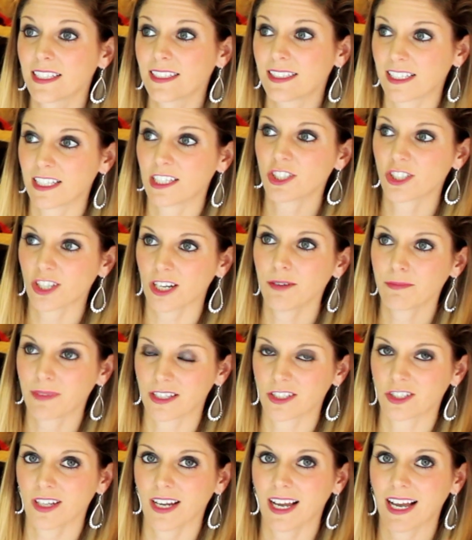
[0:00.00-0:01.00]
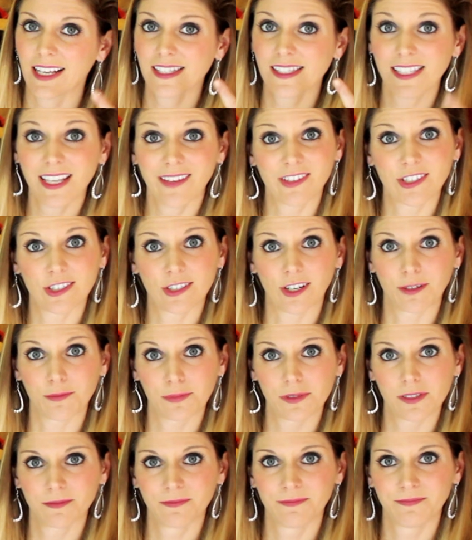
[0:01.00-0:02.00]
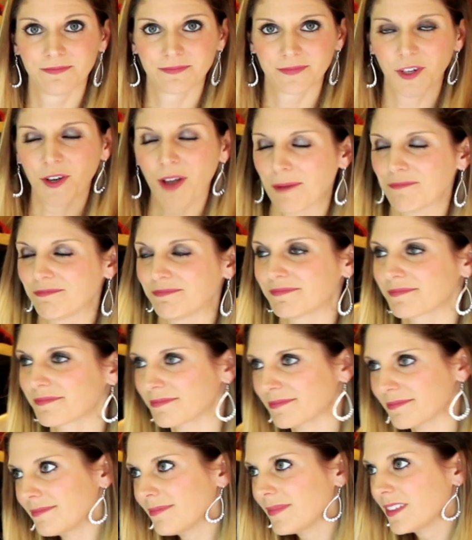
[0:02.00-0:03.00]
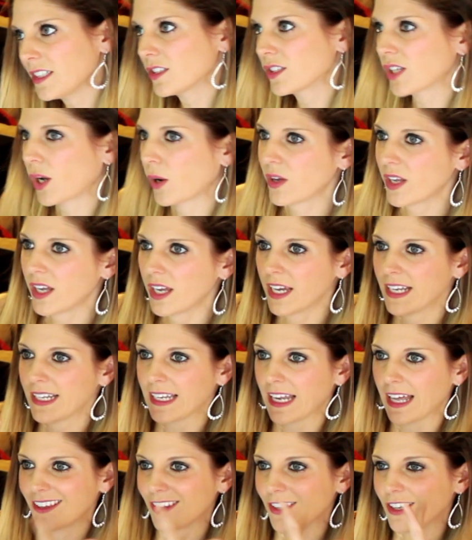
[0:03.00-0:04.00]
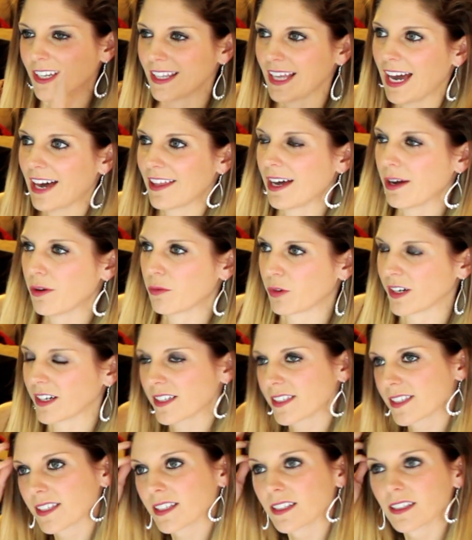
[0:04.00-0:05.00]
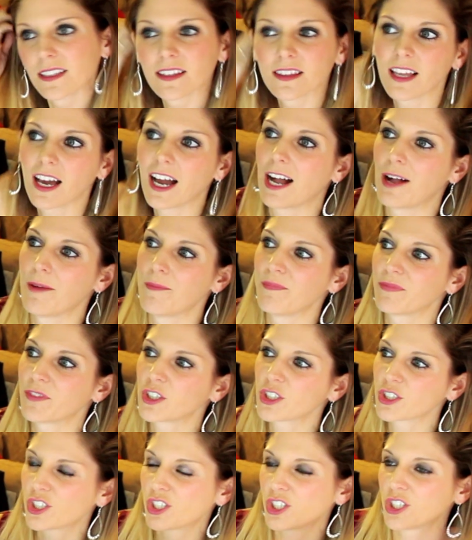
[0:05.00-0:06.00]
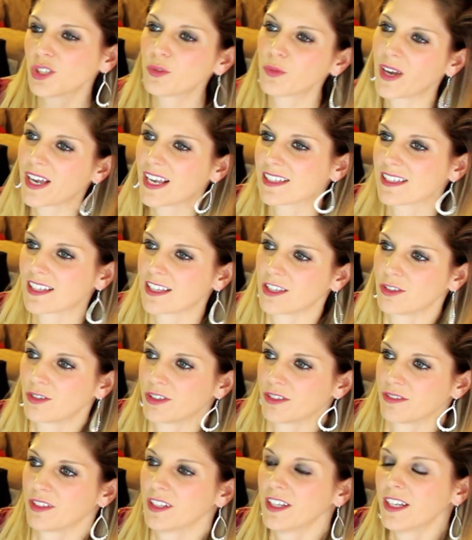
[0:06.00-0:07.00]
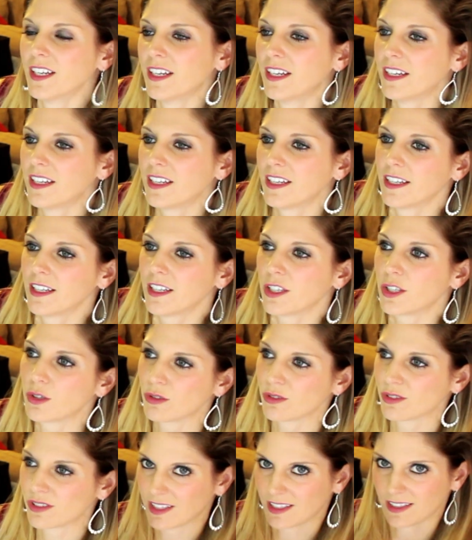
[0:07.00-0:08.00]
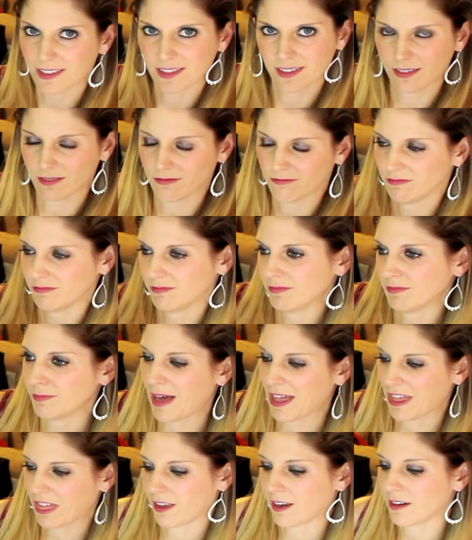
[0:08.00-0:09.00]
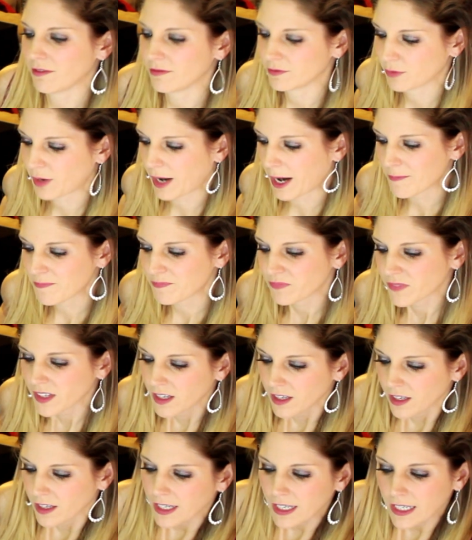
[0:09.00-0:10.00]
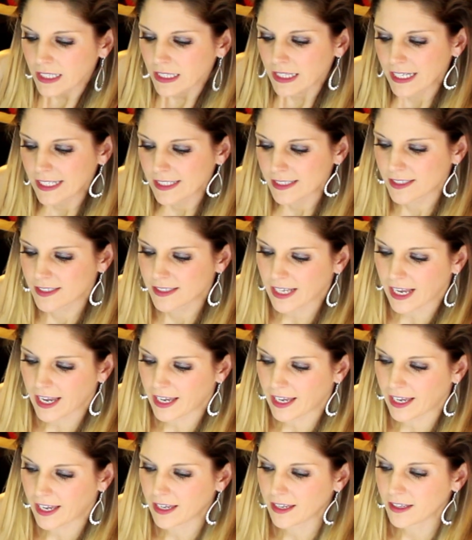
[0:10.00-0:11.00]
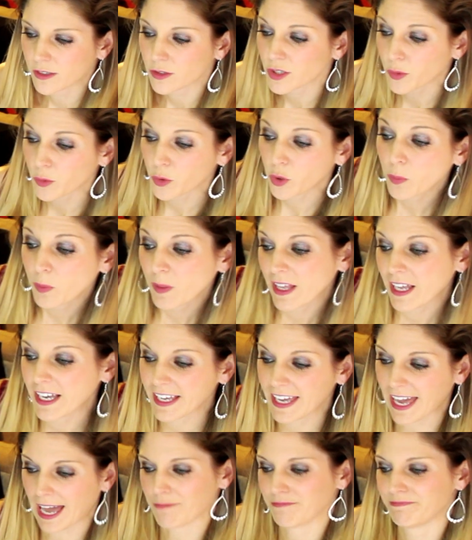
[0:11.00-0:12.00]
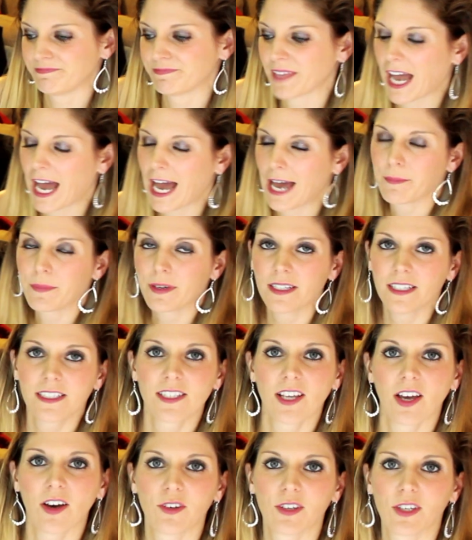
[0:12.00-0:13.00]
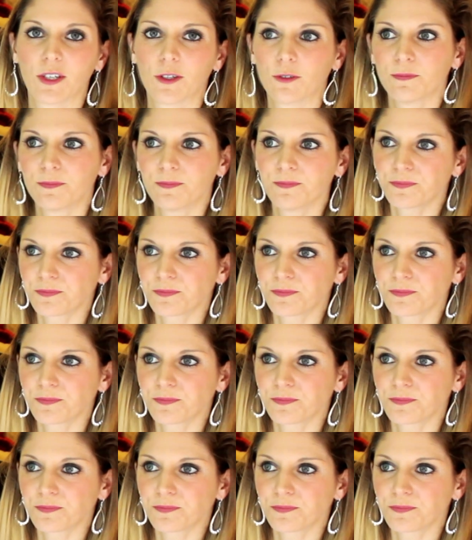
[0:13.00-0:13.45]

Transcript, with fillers: C sharp major has seven sharps. Okay, so now that you get how that works, um, there's two ways that you can use this method, right? Let's say, so we'll play a game. I'm going to tell you